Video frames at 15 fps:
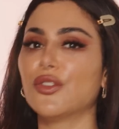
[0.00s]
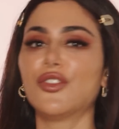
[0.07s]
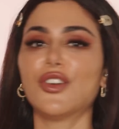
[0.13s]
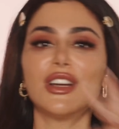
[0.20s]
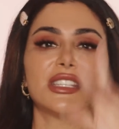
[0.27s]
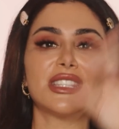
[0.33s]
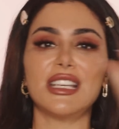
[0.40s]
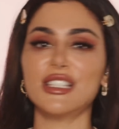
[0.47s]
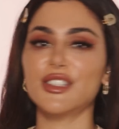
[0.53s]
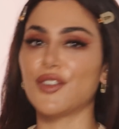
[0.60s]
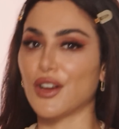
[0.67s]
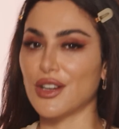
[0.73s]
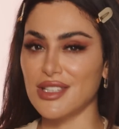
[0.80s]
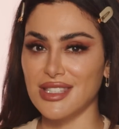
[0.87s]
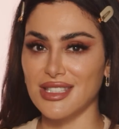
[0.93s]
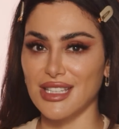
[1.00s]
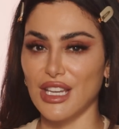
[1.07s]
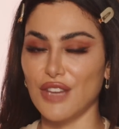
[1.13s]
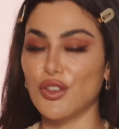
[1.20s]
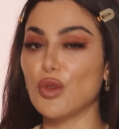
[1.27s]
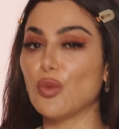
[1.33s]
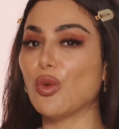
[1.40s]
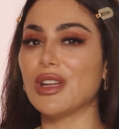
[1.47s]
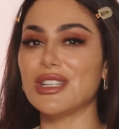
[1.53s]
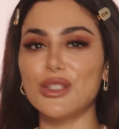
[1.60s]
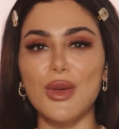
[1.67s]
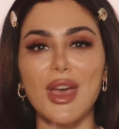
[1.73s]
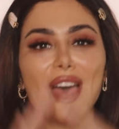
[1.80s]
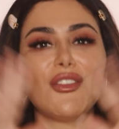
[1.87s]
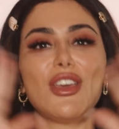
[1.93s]
first things first, if you want
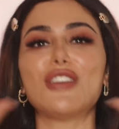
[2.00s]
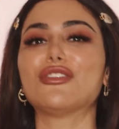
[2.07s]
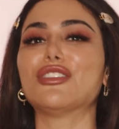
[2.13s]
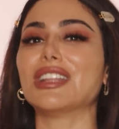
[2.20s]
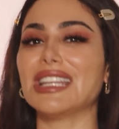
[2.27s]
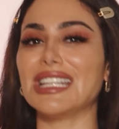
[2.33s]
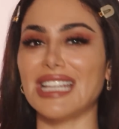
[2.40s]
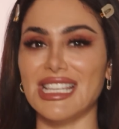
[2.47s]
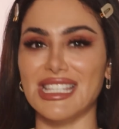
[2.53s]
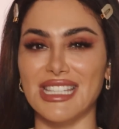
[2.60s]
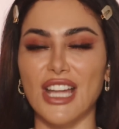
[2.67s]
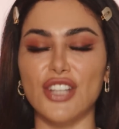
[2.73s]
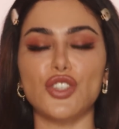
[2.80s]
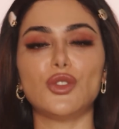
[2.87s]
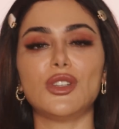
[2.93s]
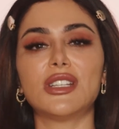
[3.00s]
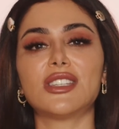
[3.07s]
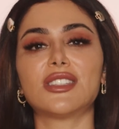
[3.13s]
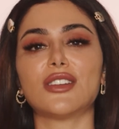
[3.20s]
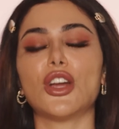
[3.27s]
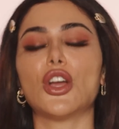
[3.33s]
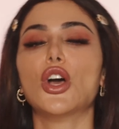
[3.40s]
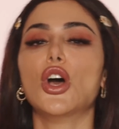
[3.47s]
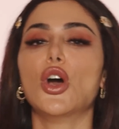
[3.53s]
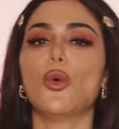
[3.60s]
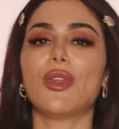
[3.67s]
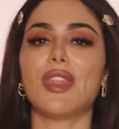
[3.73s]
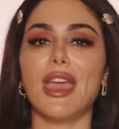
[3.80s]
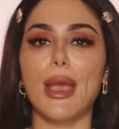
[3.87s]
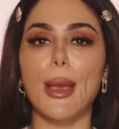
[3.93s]
to have a really nice snatch, you need to start
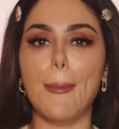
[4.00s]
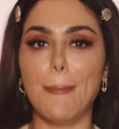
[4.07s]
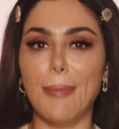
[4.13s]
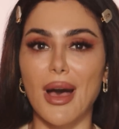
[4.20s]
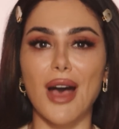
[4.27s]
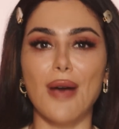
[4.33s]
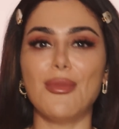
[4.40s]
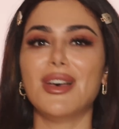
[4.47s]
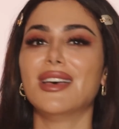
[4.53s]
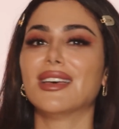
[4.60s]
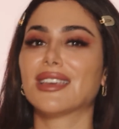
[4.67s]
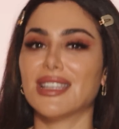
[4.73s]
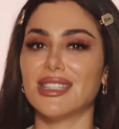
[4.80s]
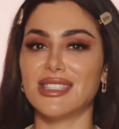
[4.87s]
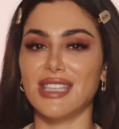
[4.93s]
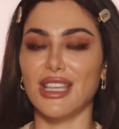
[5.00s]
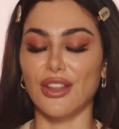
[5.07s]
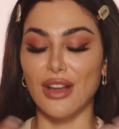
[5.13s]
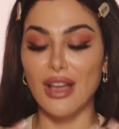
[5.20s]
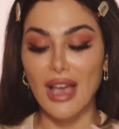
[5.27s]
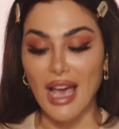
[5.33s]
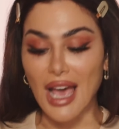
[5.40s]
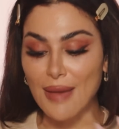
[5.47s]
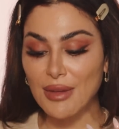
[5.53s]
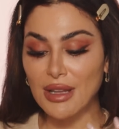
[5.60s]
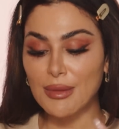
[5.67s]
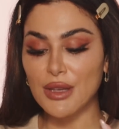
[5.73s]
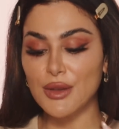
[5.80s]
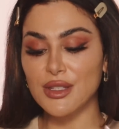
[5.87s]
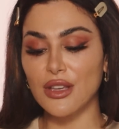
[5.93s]
with a bomb concealer. I'm
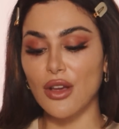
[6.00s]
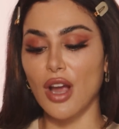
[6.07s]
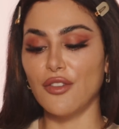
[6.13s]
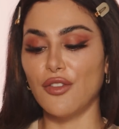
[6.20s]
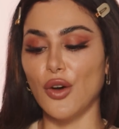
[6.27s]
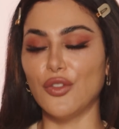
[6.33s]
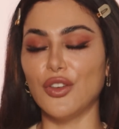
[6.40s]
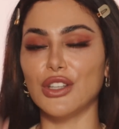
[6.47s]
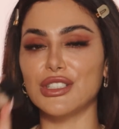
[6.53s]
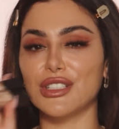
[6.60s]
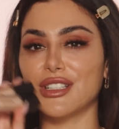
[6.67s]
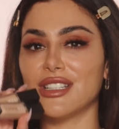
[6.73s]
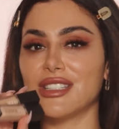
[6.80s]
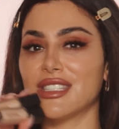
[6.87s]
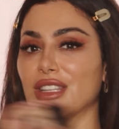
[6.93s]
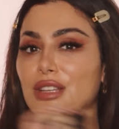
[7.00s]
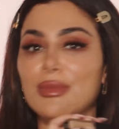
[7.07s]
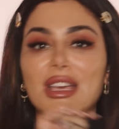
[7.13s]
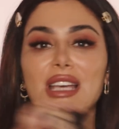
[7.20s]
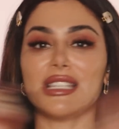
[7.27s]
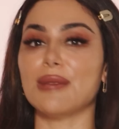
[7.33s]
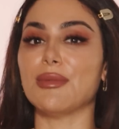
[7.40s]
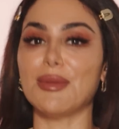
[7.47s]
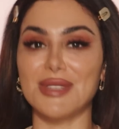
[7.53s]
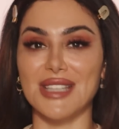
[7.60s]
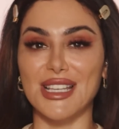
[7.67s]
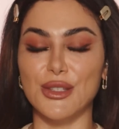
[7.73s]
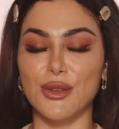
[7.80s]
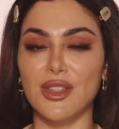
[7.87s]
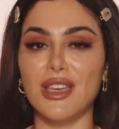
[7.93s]
going to be using our Faux filter concealer because I'm
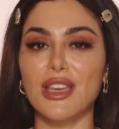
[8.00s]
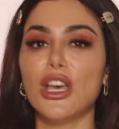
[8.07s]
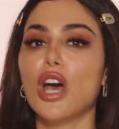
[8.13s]
obsessed with it,